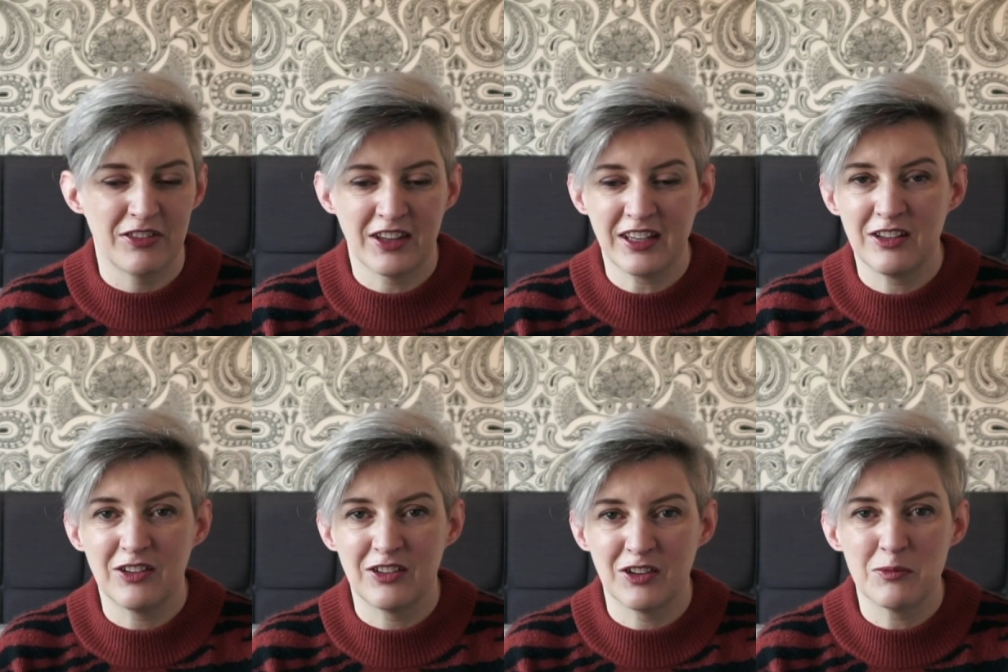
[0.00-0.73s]
Thank
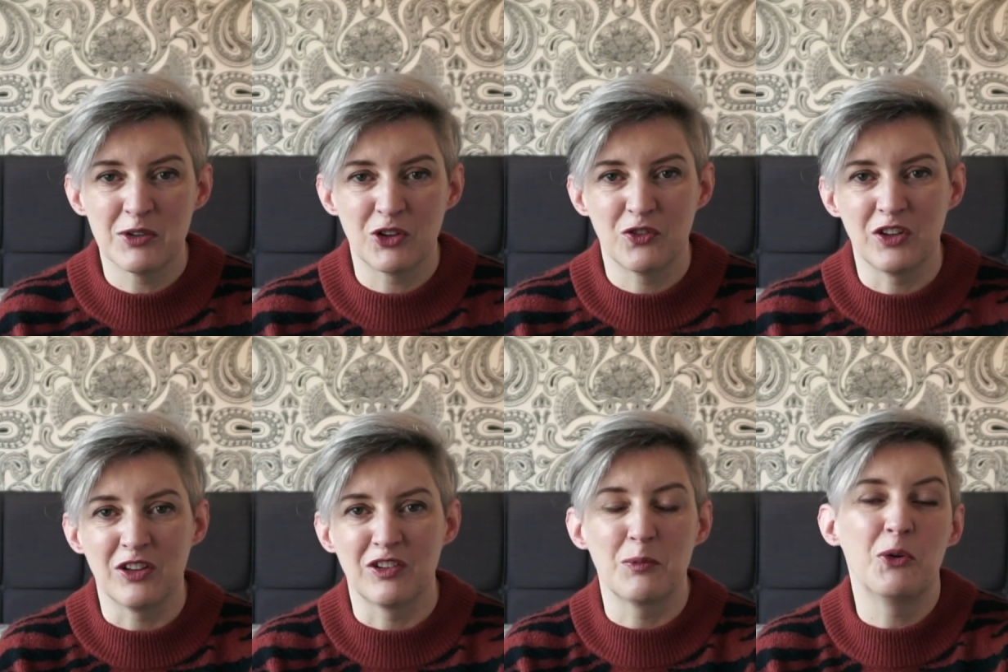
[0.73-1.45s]
you so much for
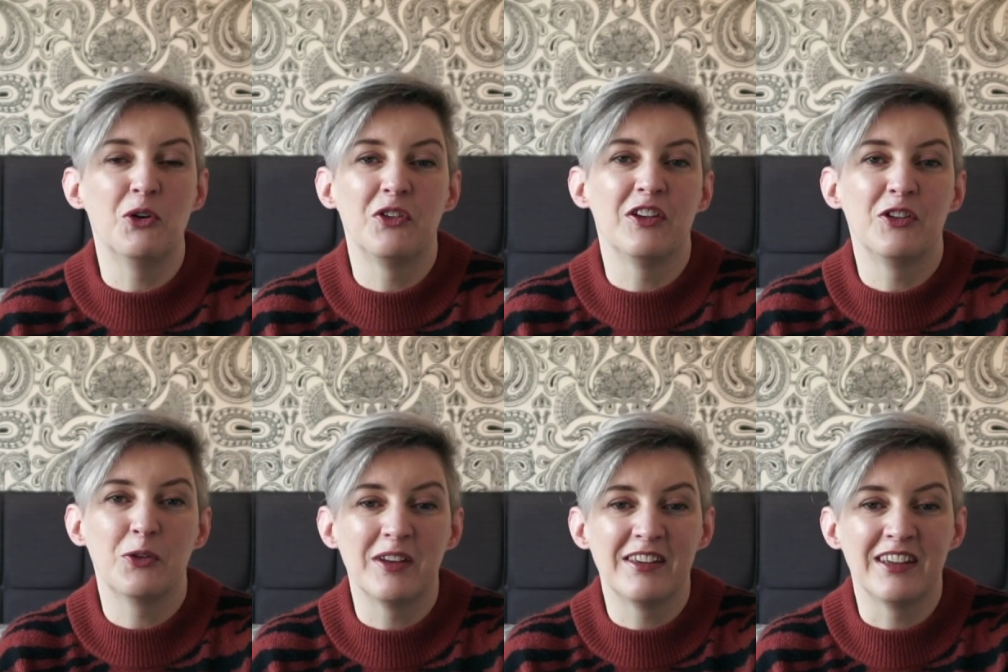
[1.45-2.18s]
your support in
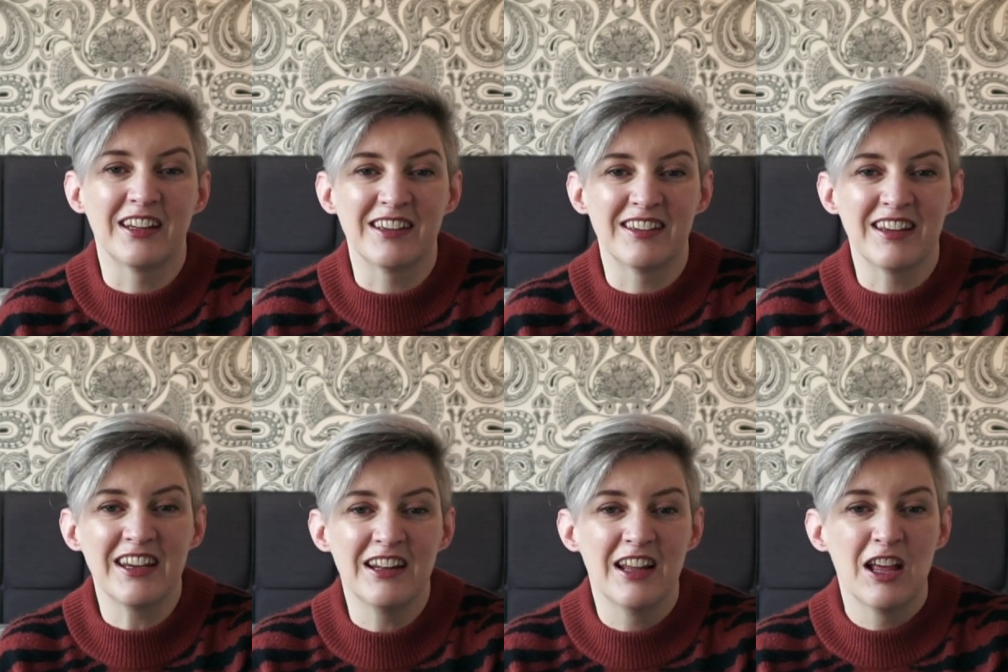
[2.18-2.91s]

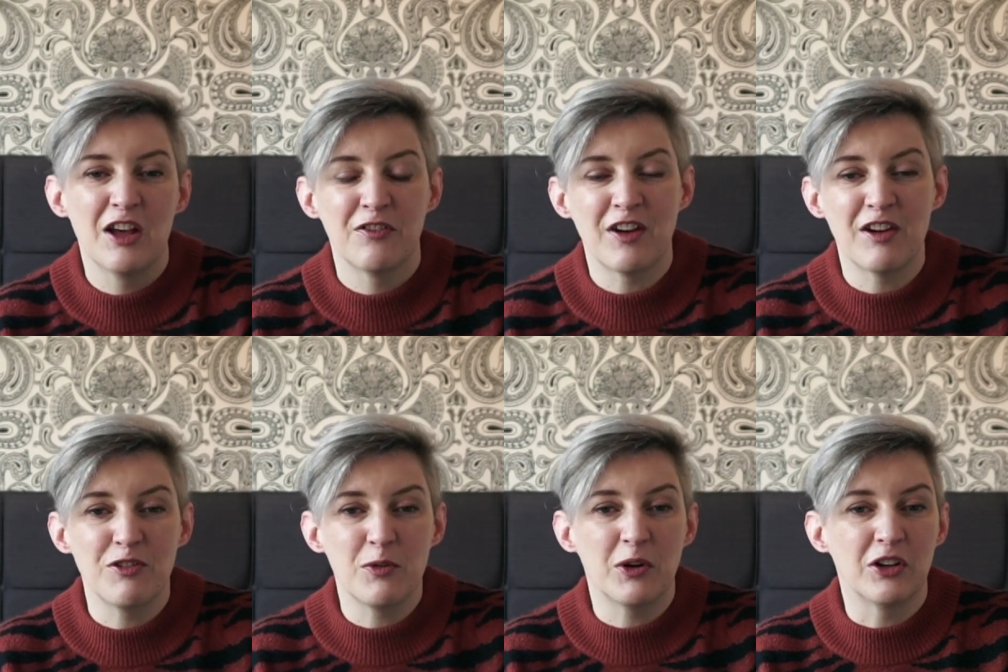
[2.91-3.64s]
2019, for
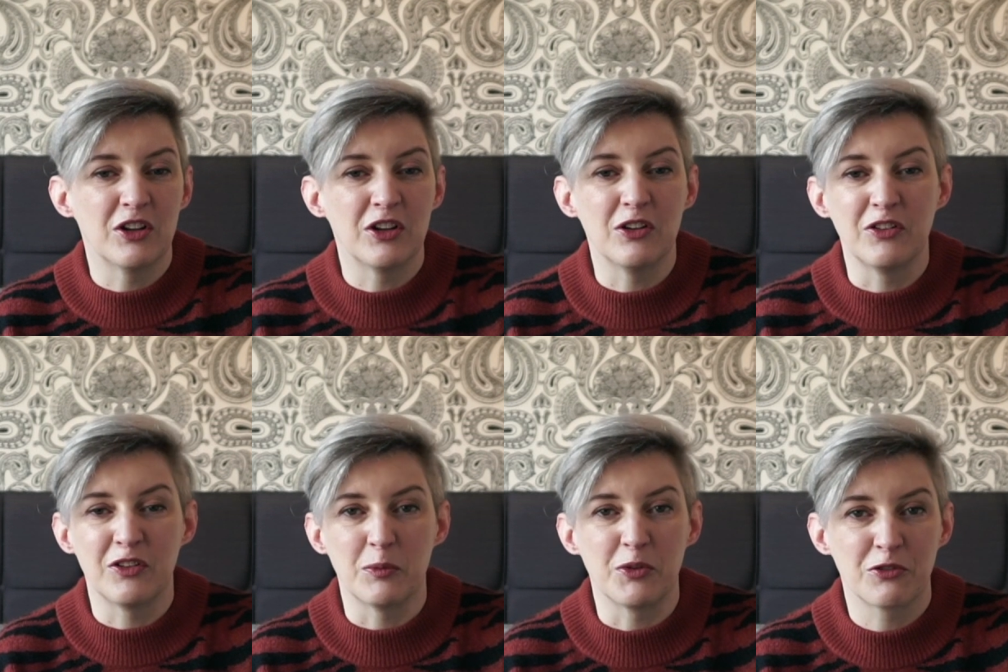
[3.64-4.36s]
everyone
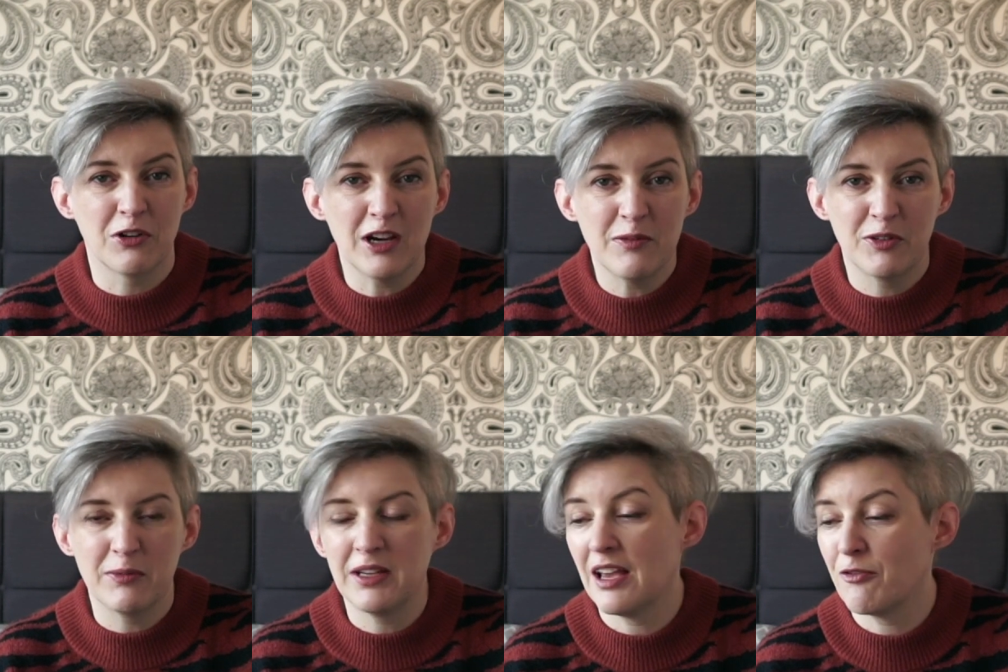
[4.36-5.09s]
who's subscribed
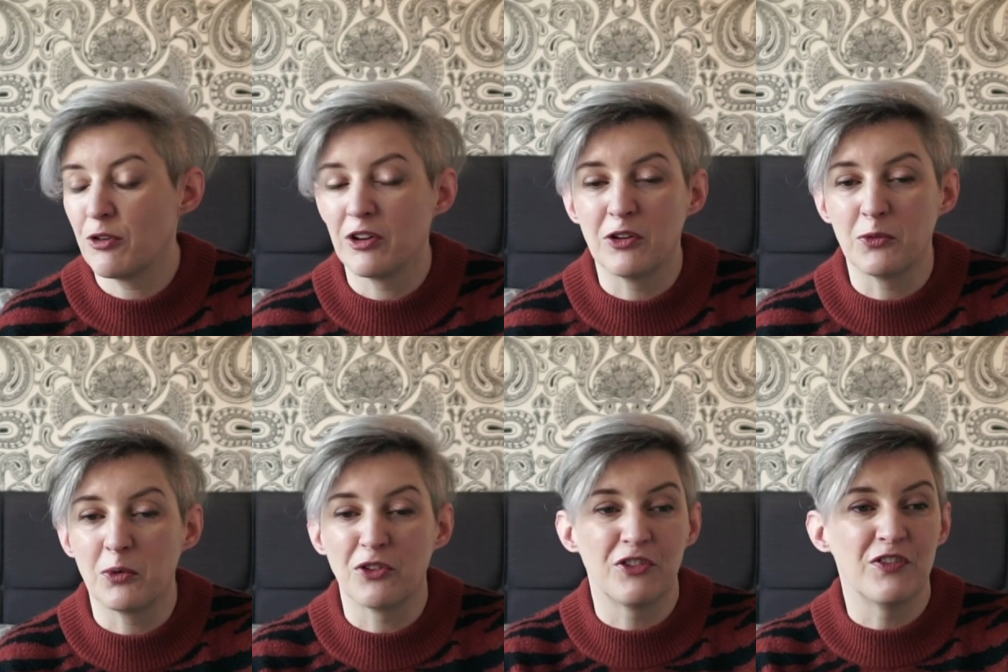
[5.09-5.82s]
to me, everyone who's
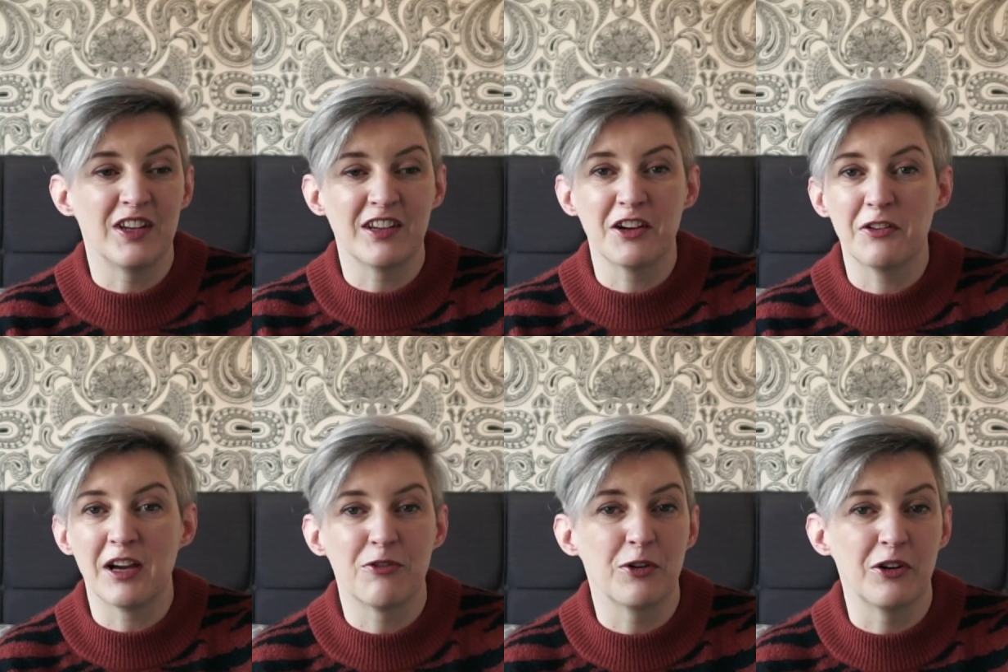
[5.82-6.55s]
watched a video,
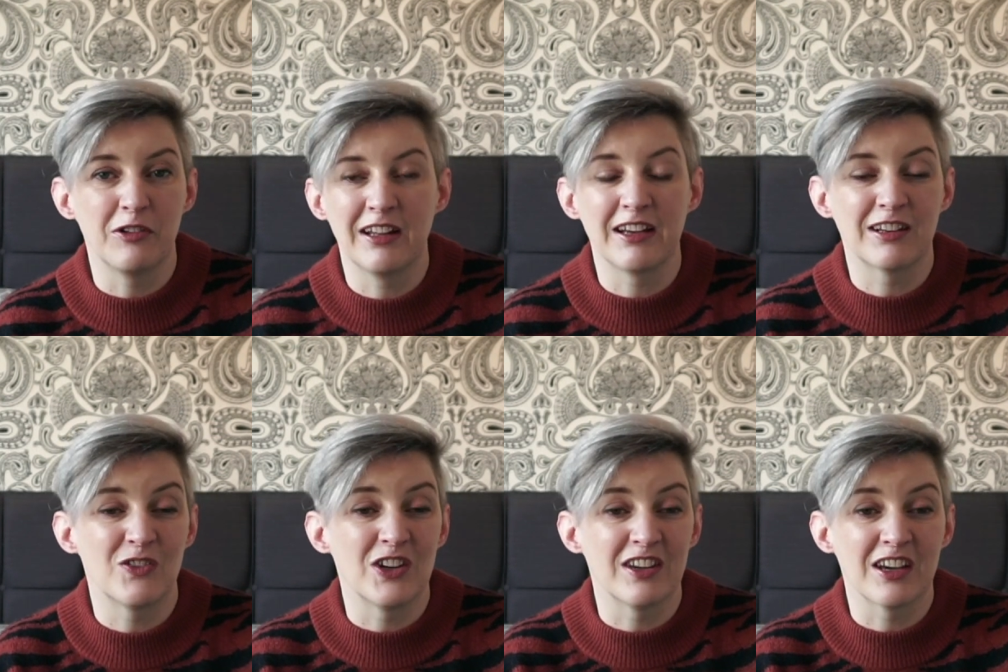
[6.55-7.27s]
everyone who's liked
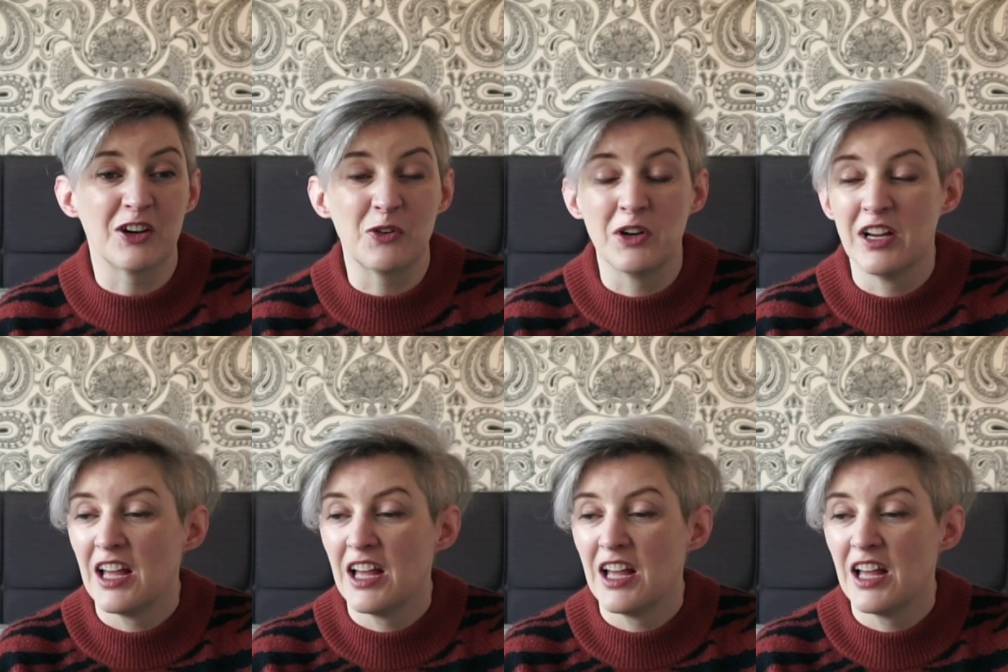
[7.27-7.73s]
a video,